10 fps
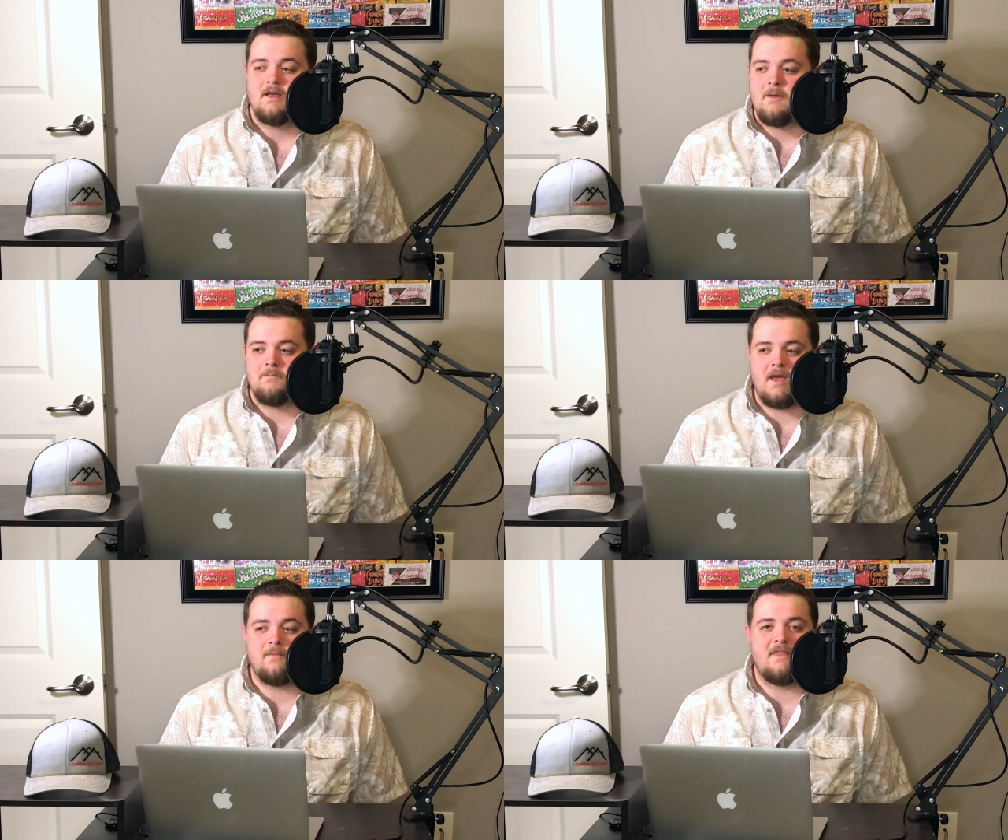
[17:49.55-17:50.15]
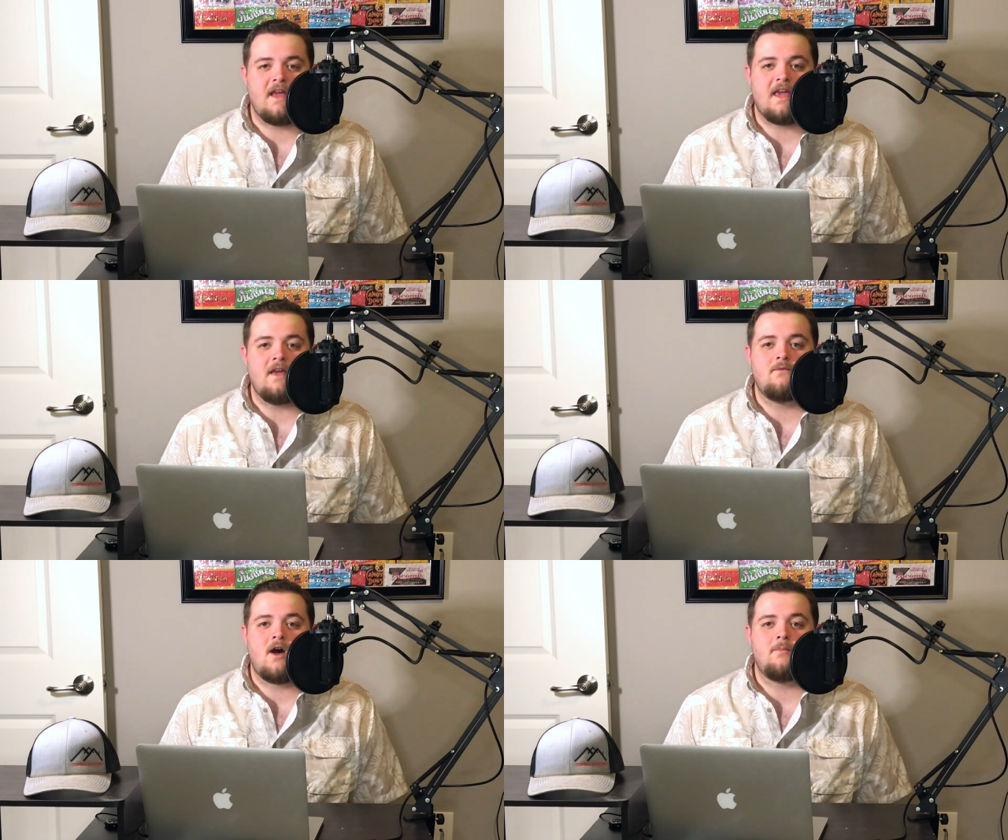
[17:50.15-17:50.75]
Maybe they
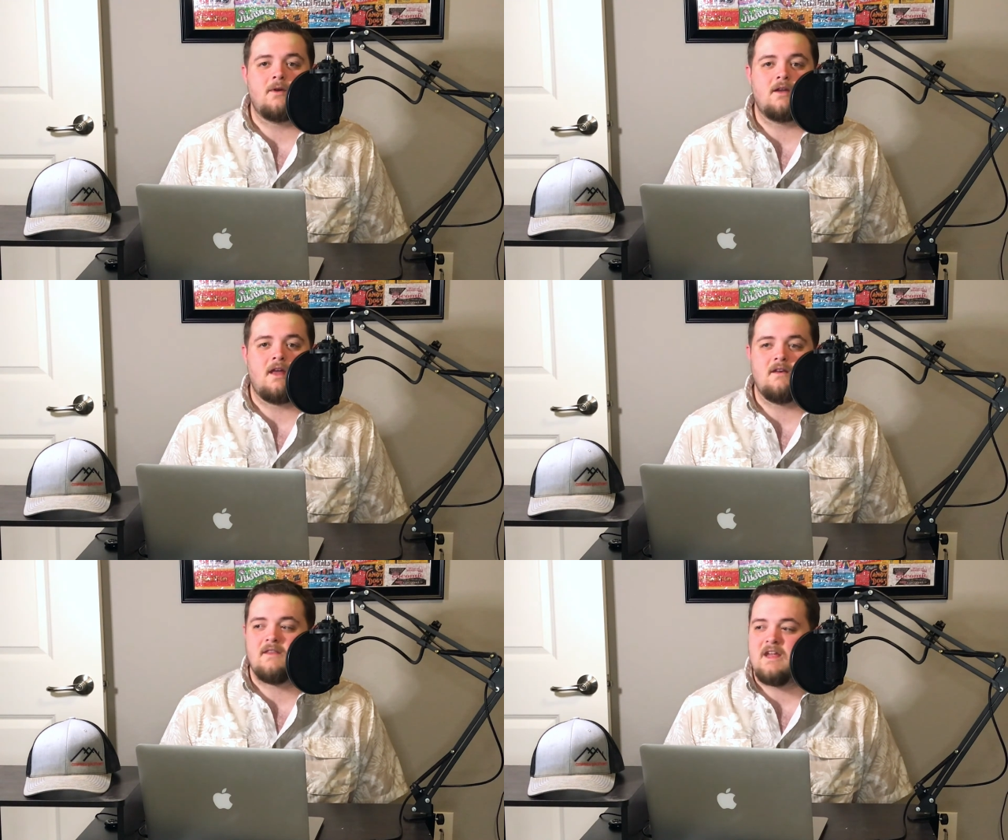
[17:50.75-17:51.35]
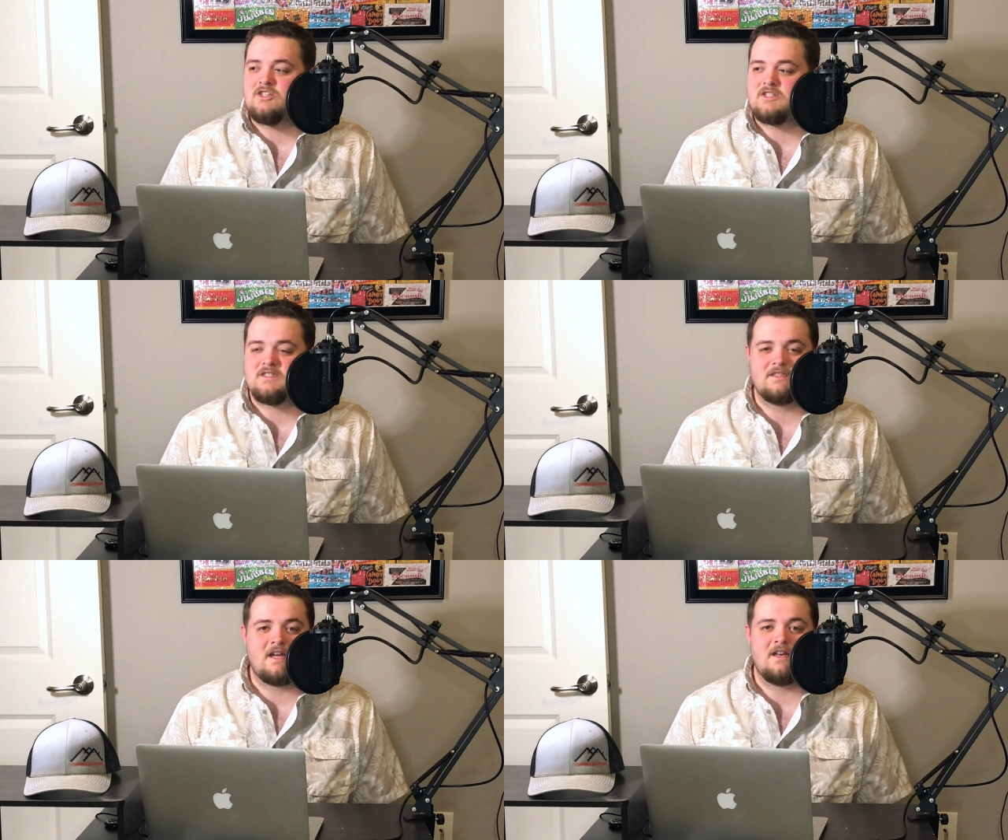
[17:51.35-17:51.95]
gave up and they just
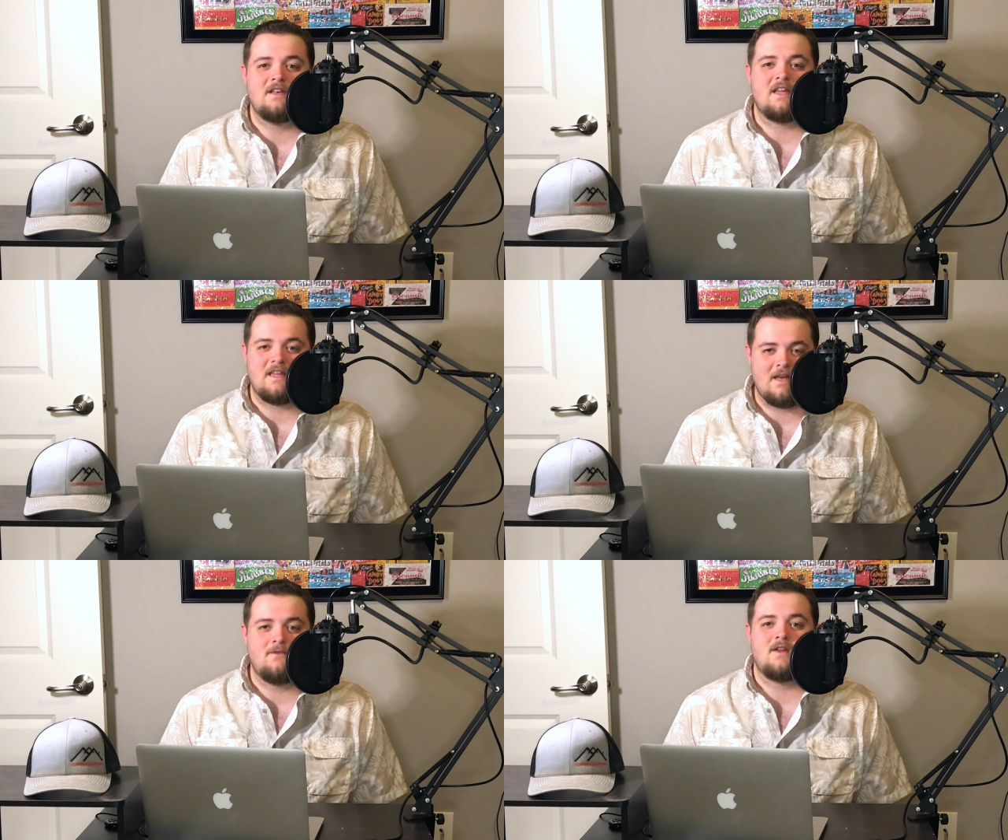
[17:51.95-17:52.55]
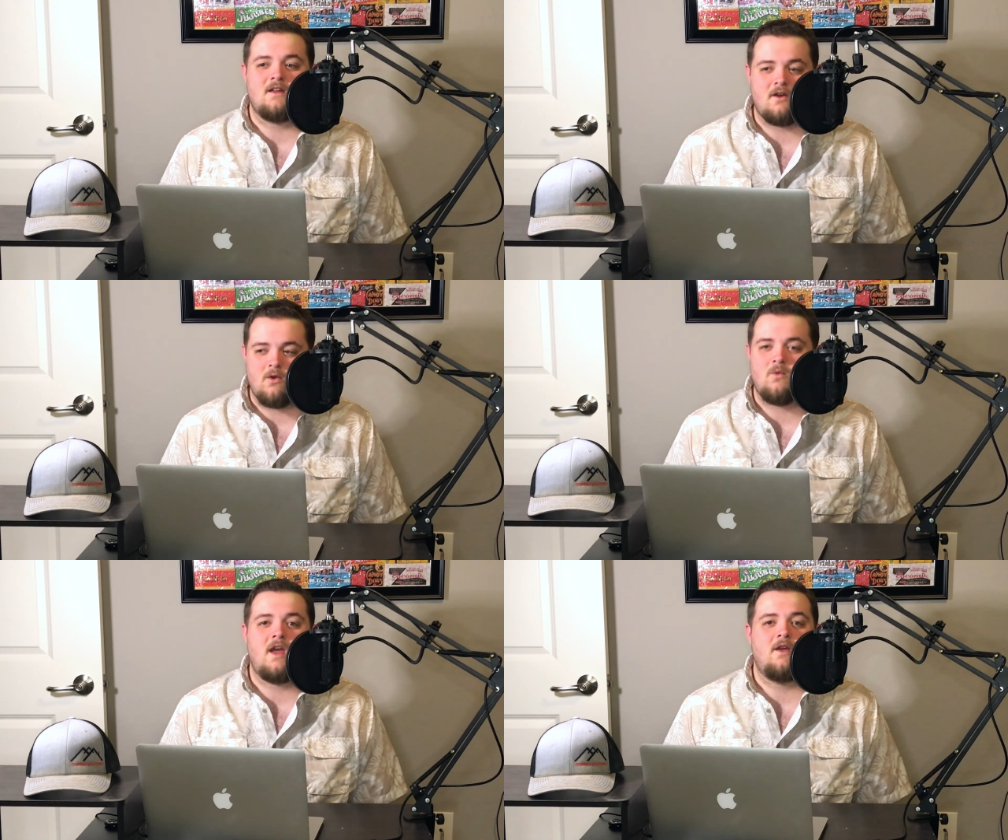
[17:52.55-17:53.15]
decided to give it
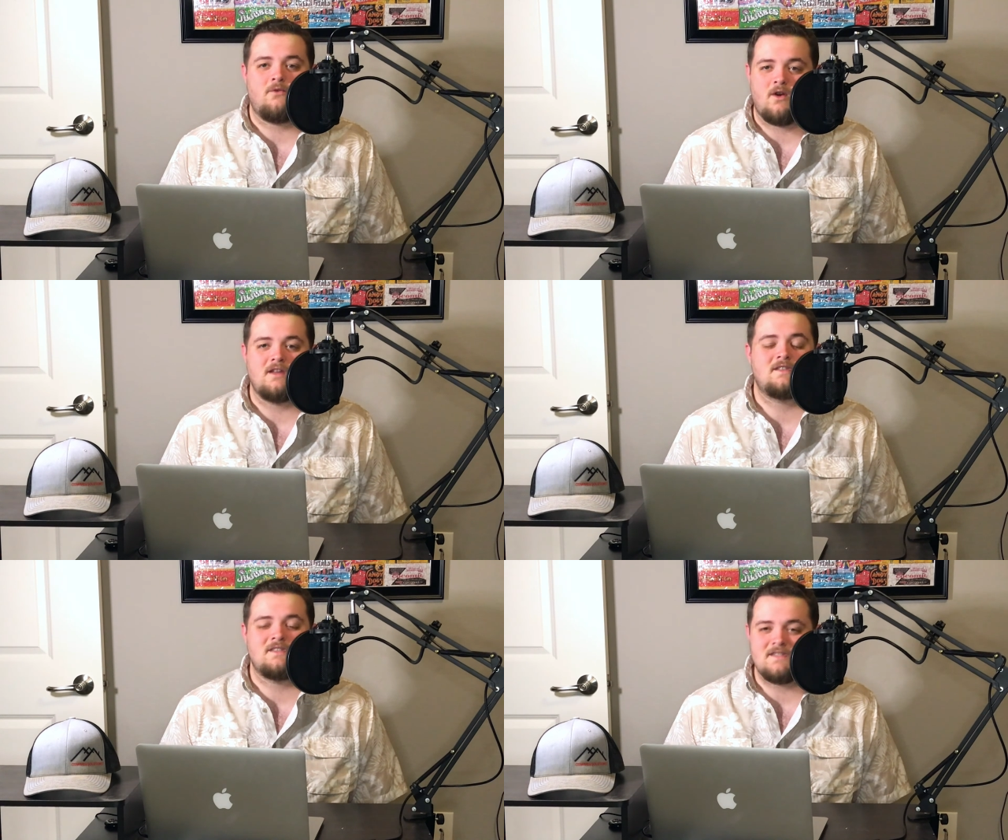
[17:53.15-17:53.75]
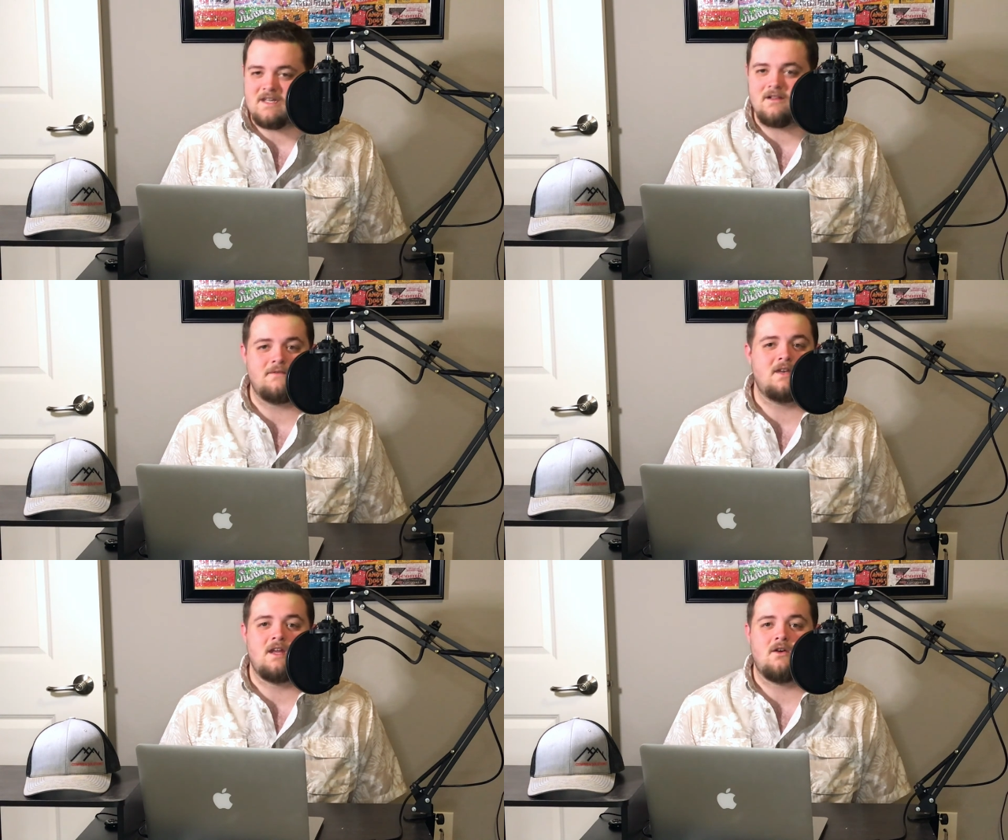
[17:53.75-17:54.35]
away for a steal of
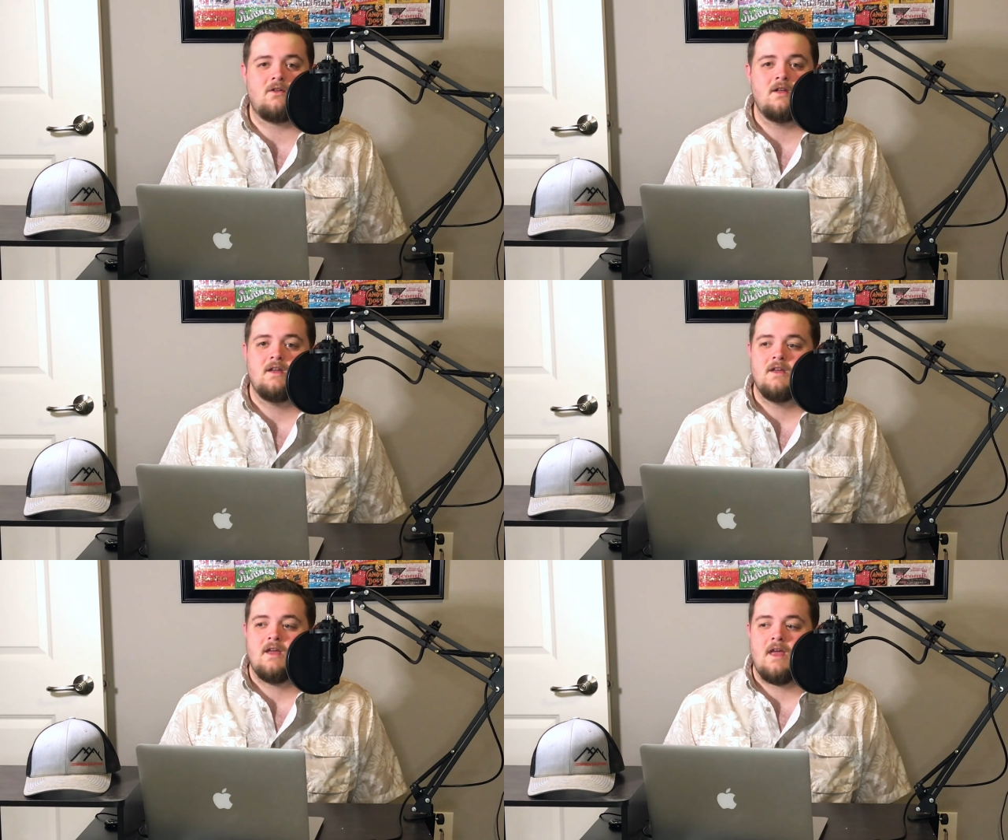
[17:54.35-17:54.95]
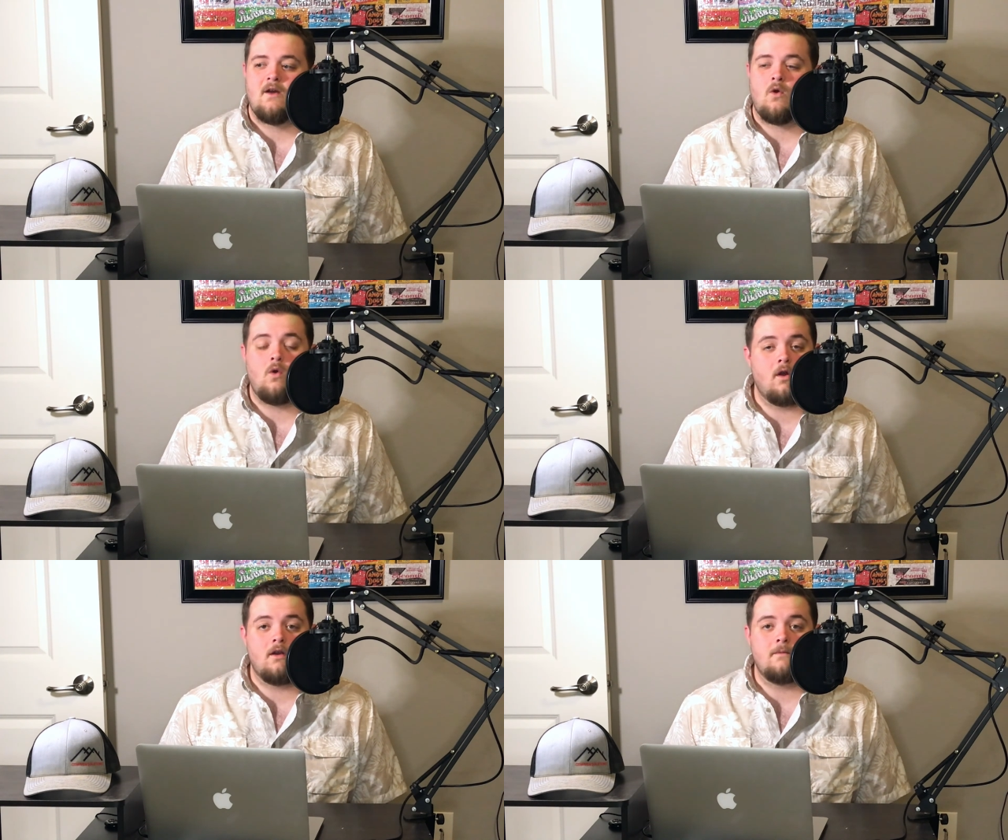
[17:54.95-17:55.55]
a deal,
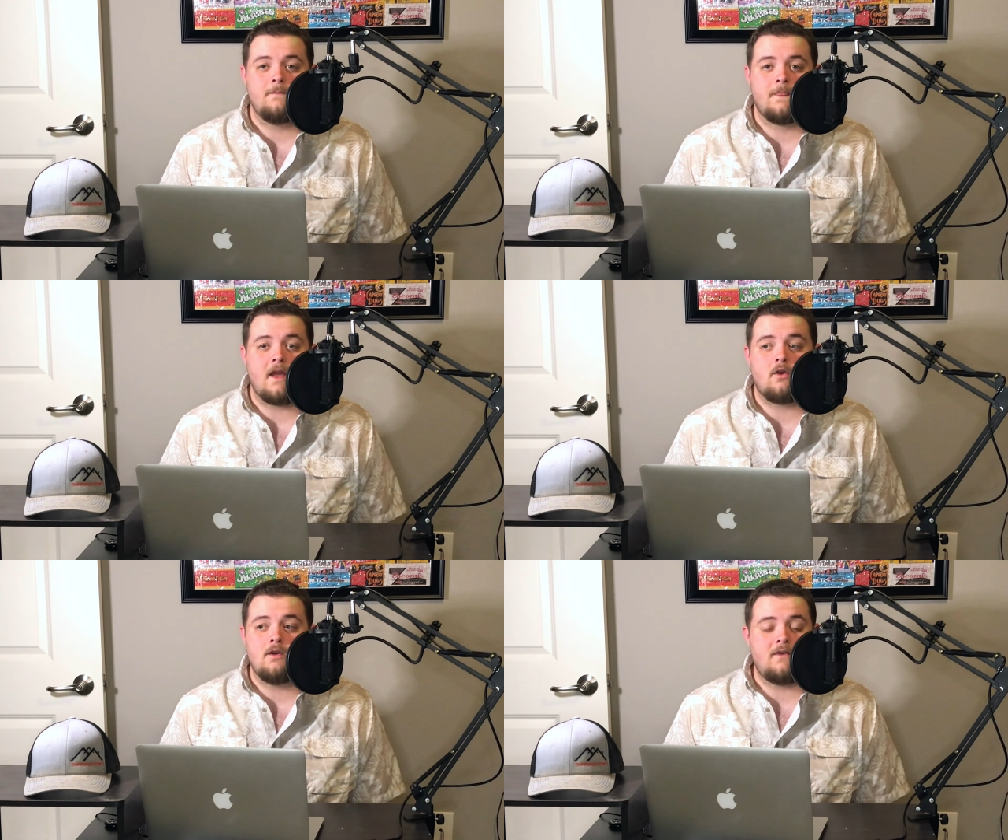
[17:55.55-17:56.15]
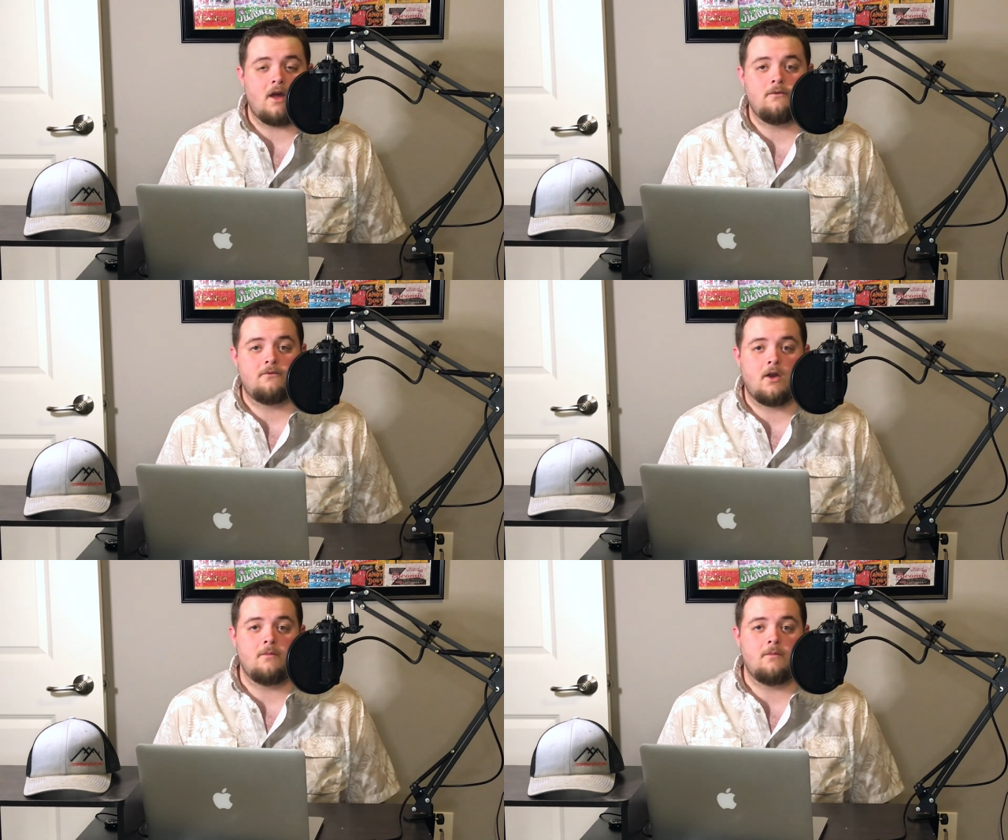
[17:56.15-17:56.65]
or they could have held firm